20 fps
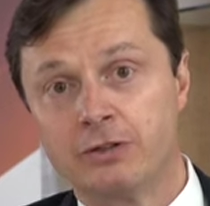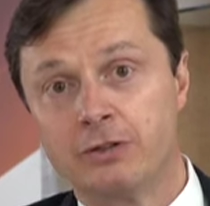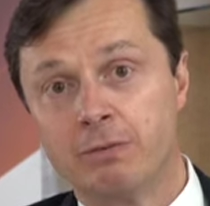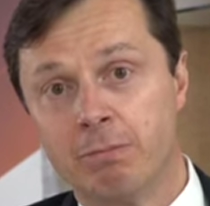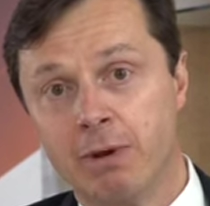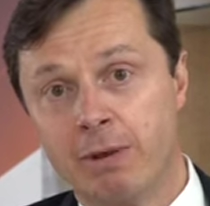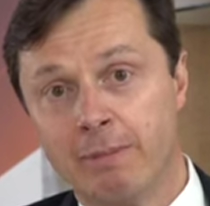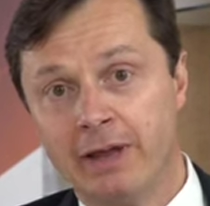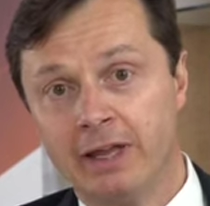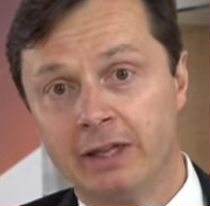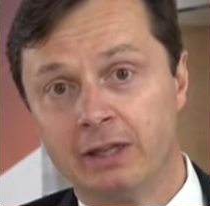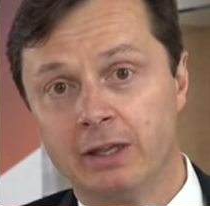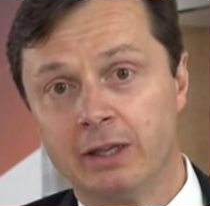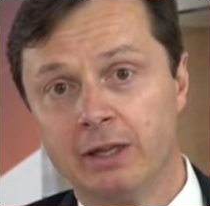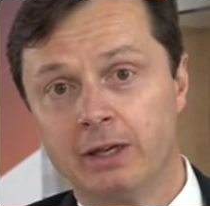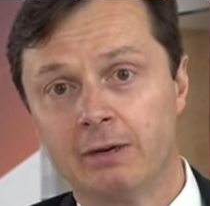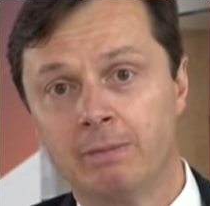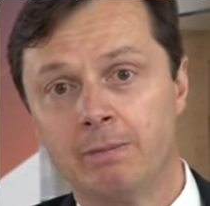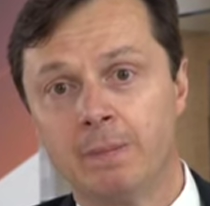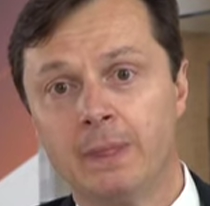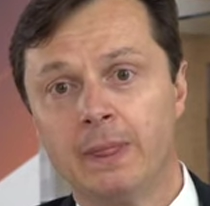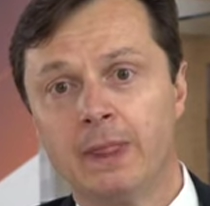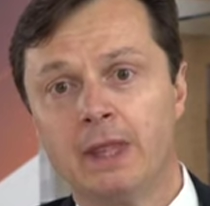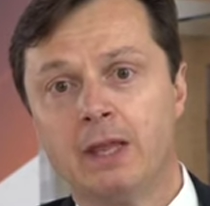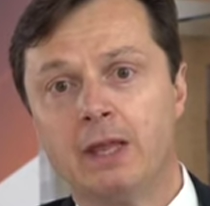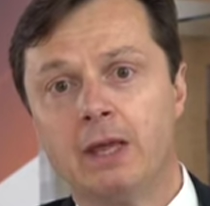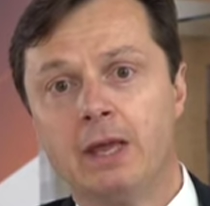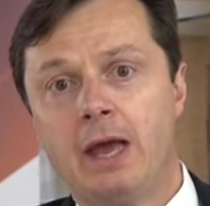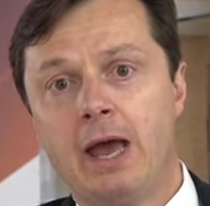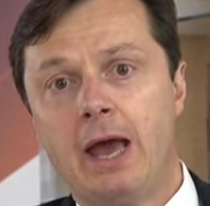is implementing,
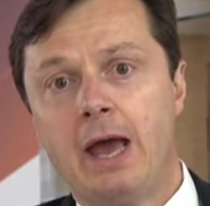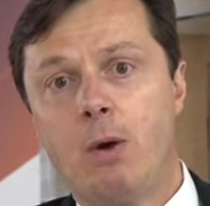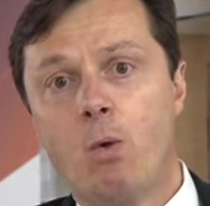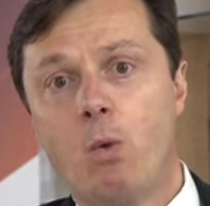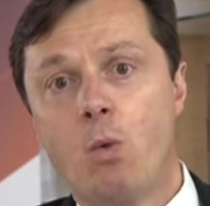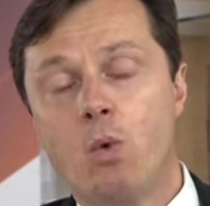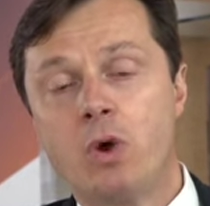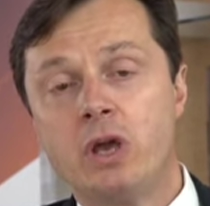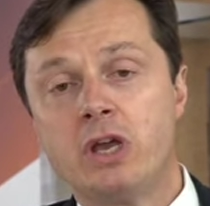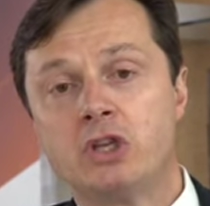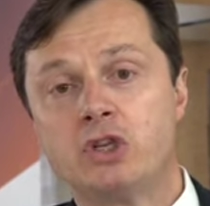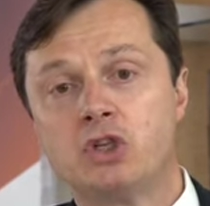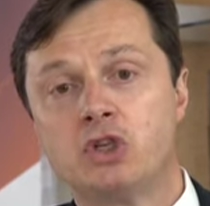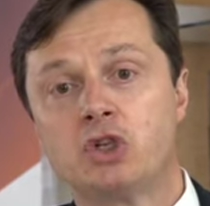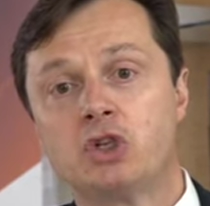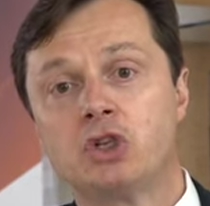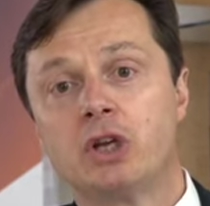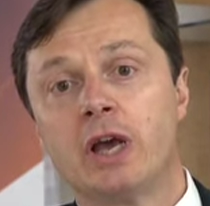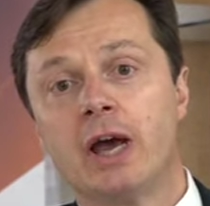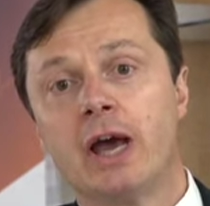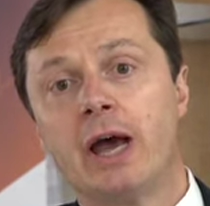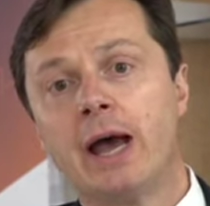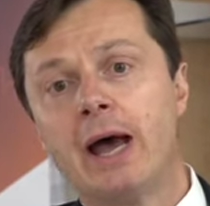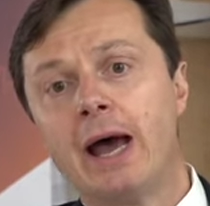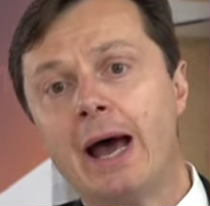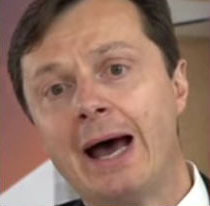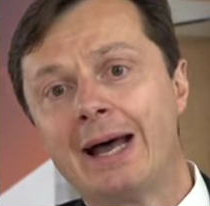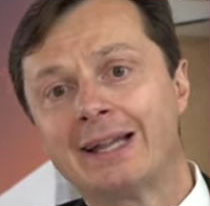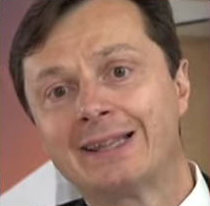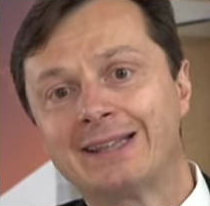which
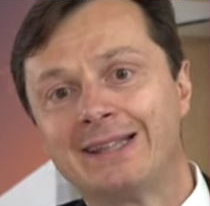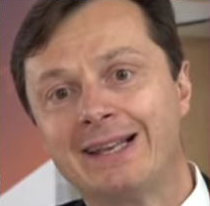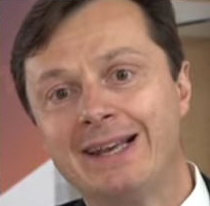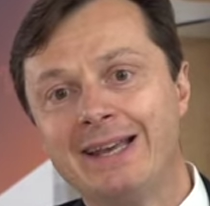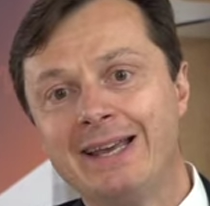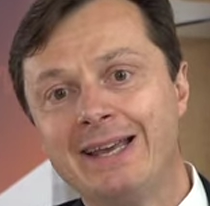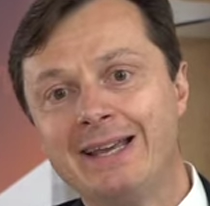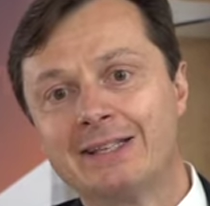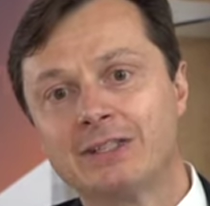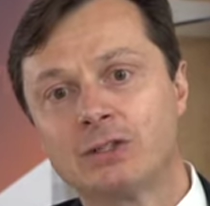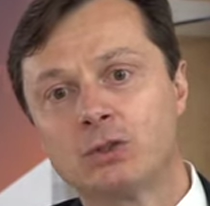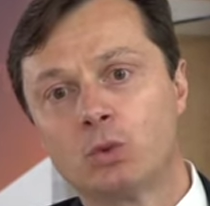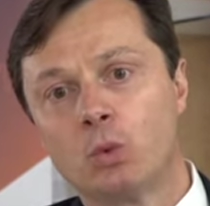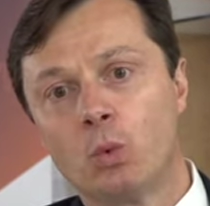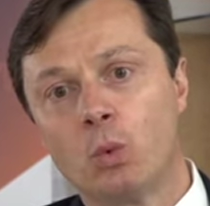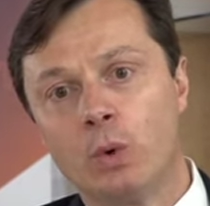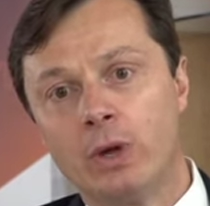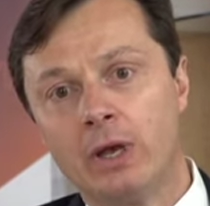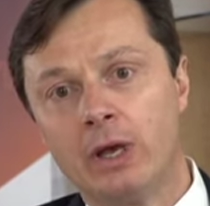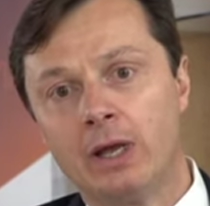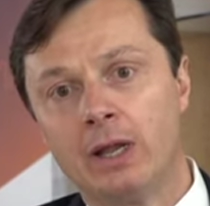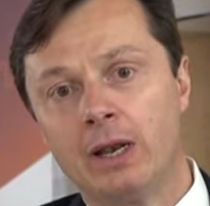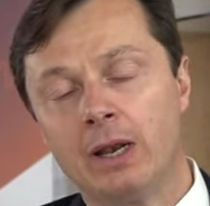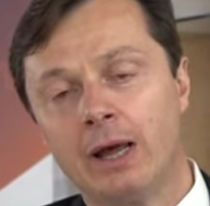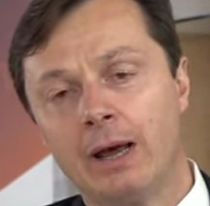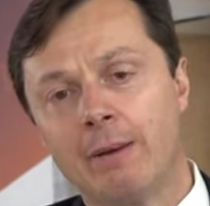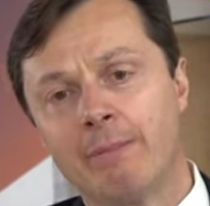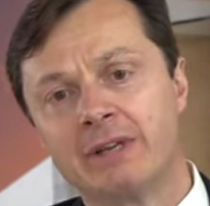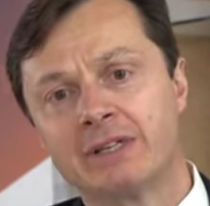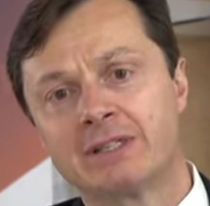at least
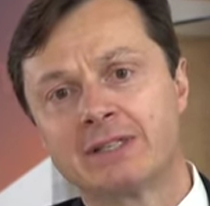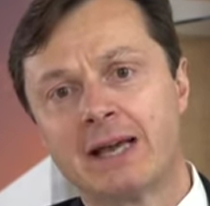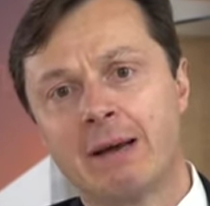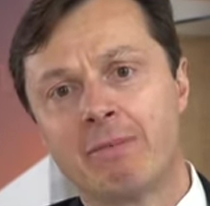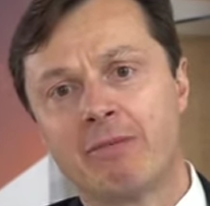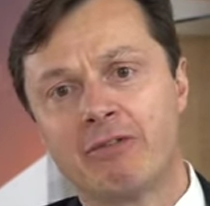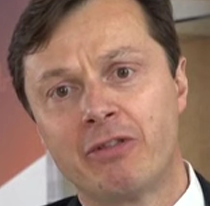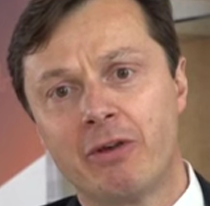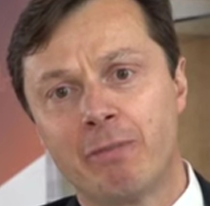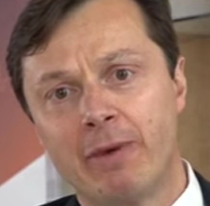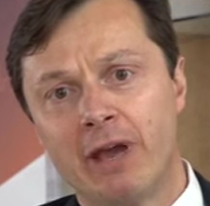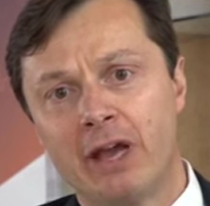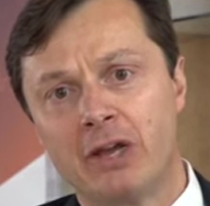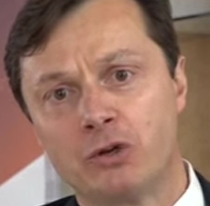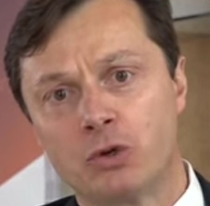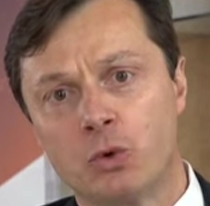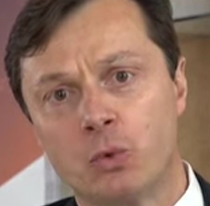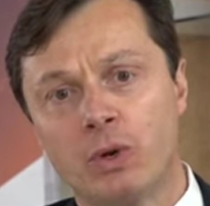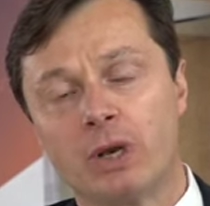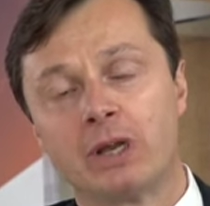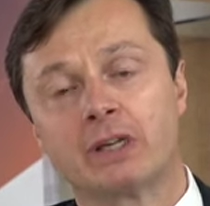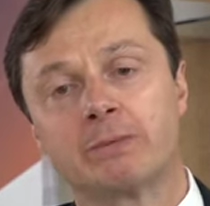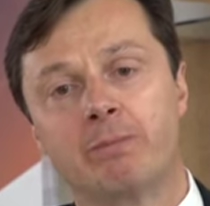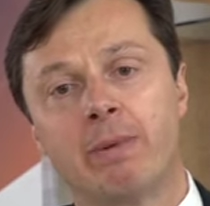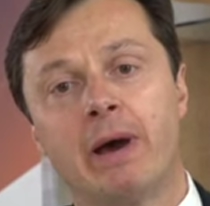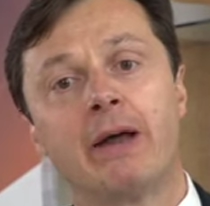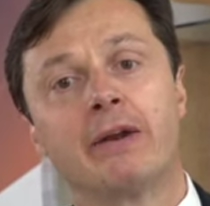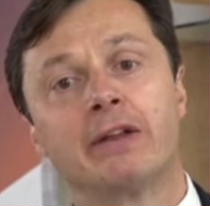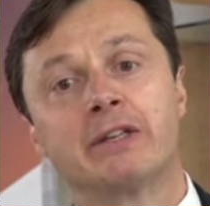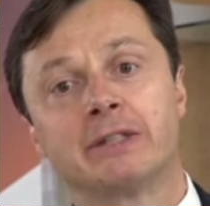will, I mean, some of the measure will
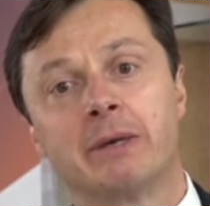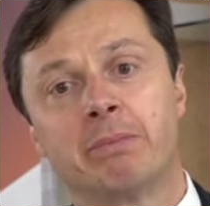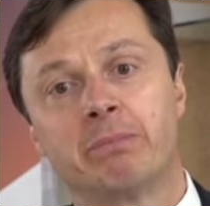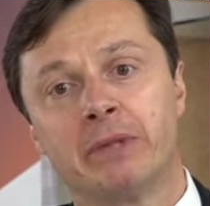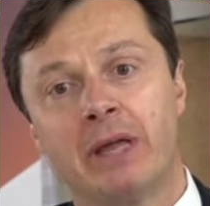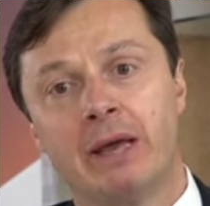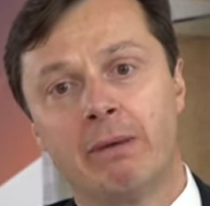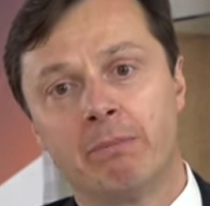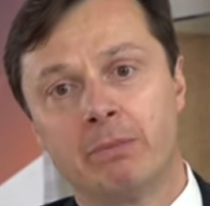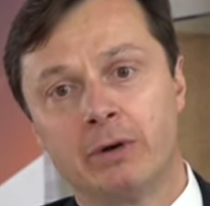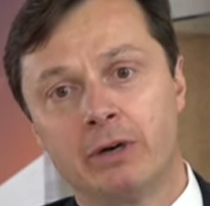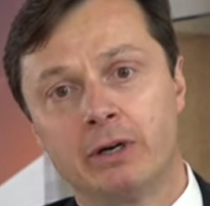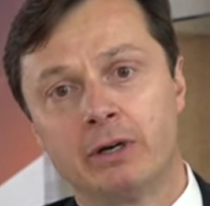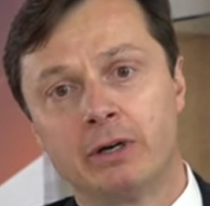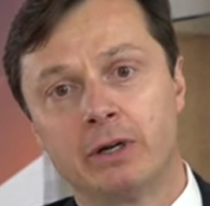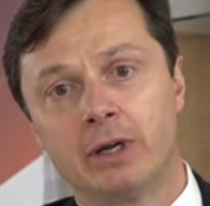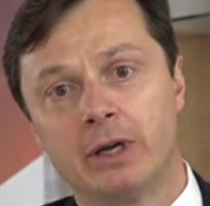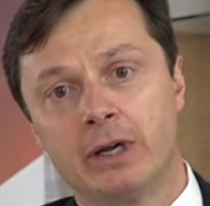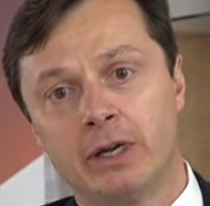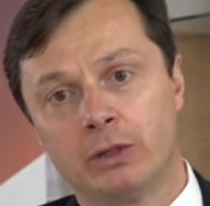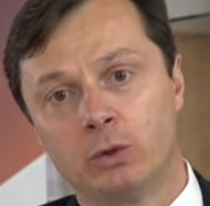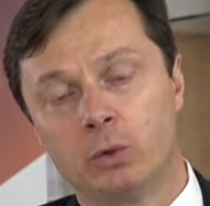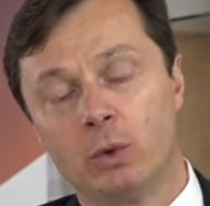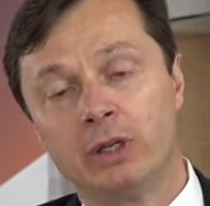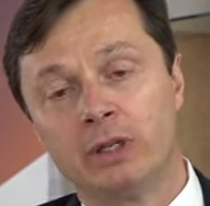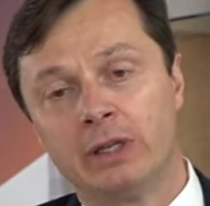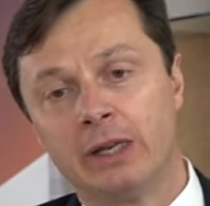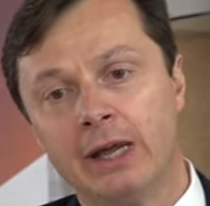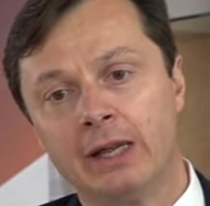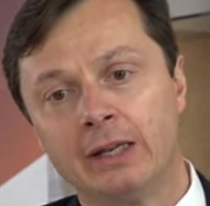expire in September
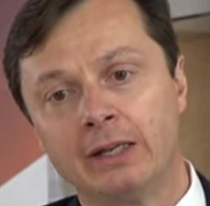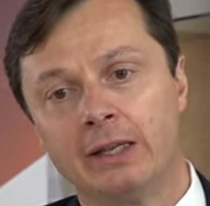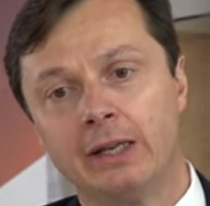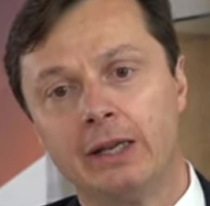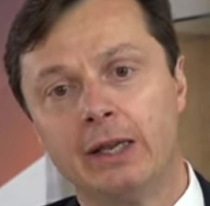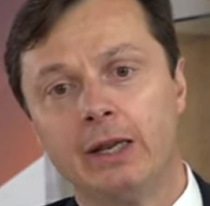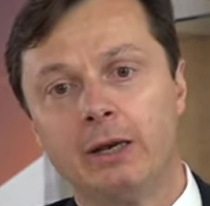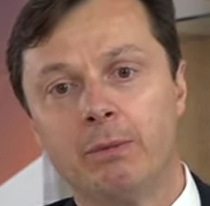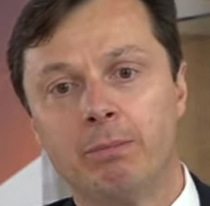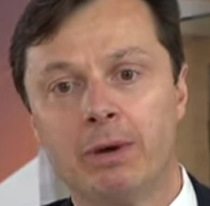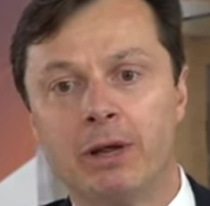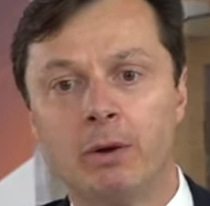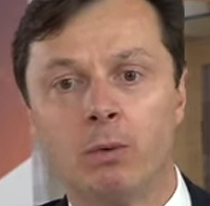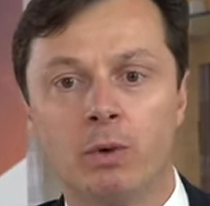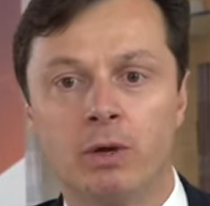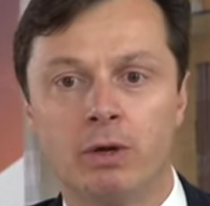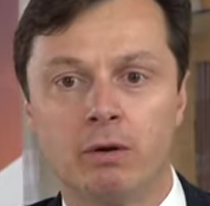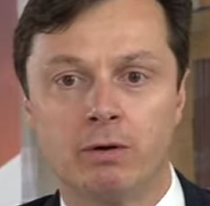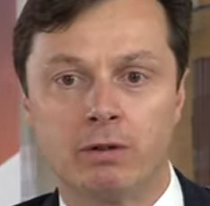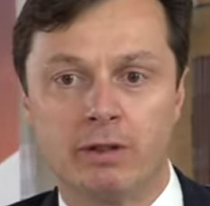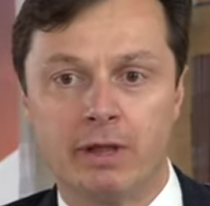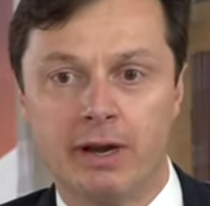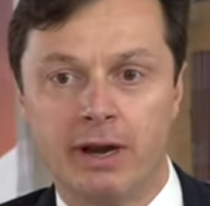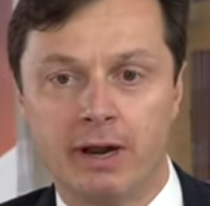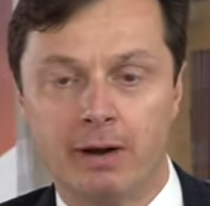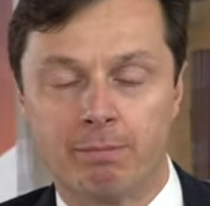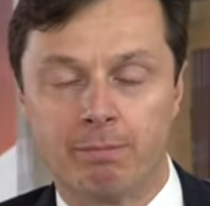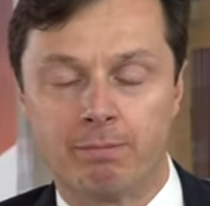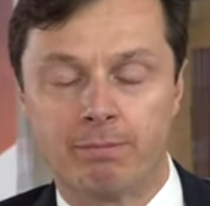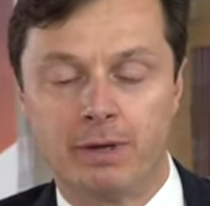2019, but we know there
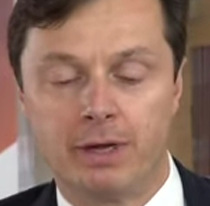are